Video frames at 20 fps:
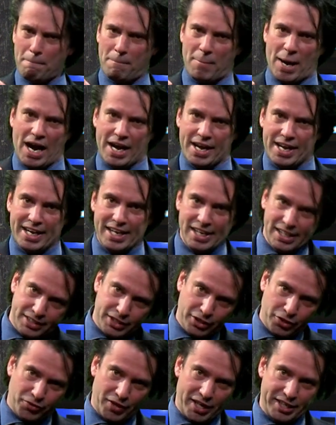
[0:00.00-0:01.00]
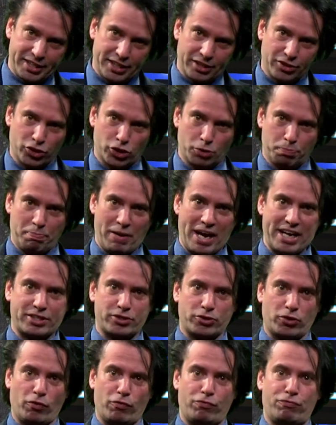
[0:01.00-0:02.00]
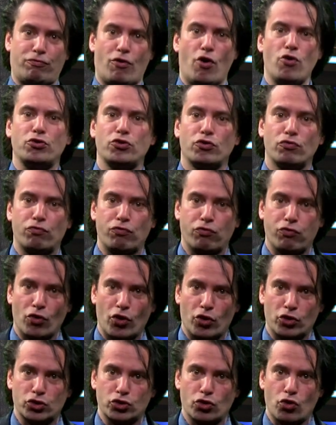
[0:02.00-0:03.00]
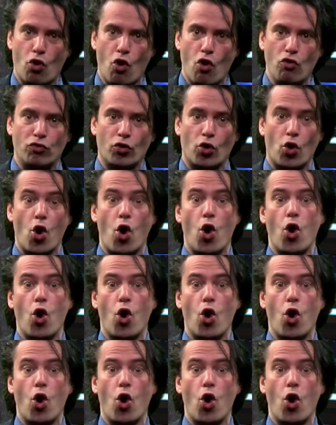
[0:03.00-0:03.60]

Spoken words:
By integrating the spectral photon flux over